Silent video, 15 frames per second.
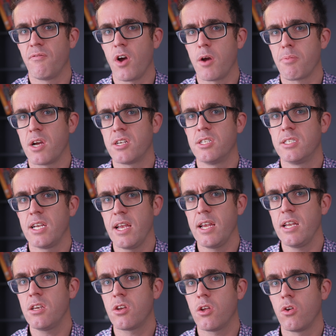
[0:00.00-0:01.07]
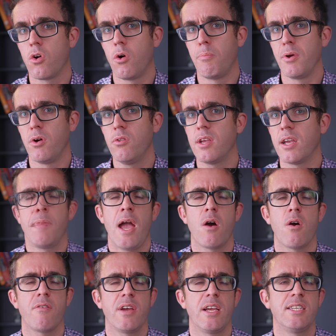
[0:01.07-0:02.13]
vibrations into your building.
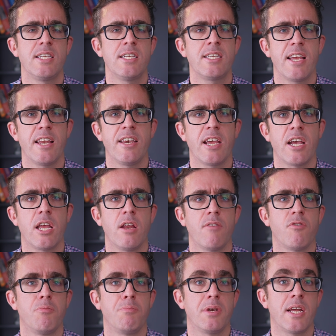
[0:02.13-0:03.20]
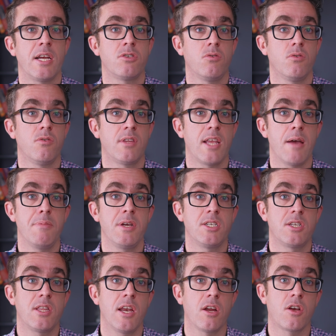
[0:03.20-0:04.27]
However, is this indicative of potential
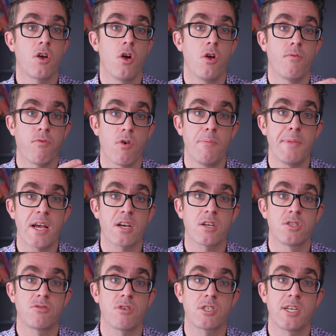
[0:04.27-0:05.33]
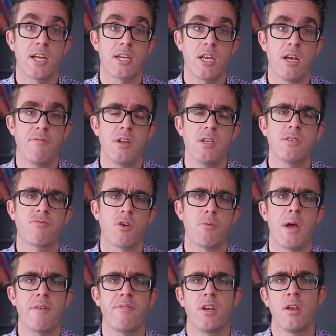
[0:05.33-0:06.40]
damage that occurred from that construction activities
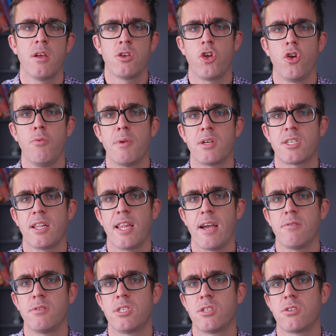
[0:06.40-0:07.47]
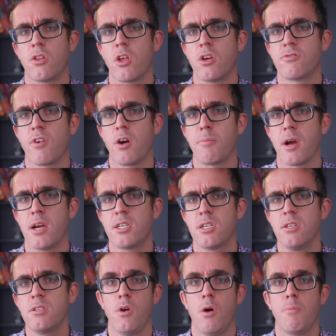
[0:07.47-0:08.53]
from having too much allowances on those
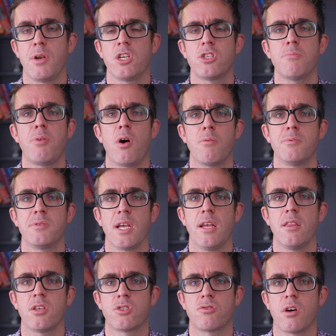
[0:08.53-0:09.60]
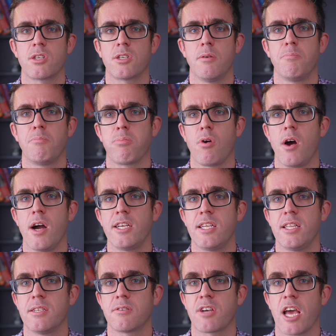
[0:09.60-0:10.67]
vibrations or potential problems in the structure prior to
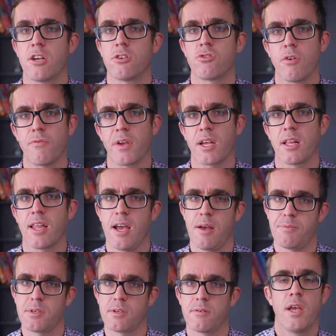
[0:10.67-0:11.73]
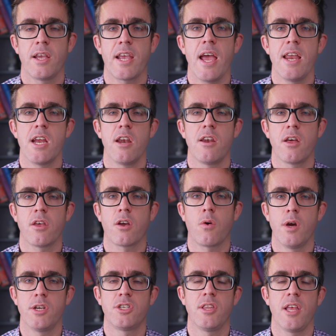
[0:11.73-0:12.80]
this catastrophic collapse? Again, another
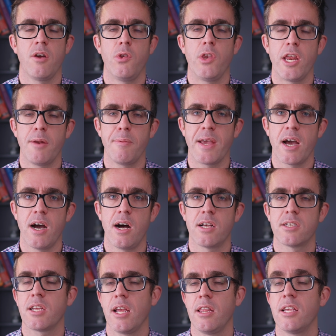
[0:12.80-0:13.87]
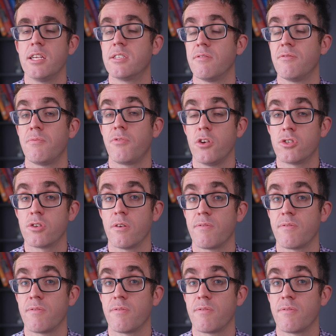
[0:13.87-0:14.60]
question that need to be asked in these in future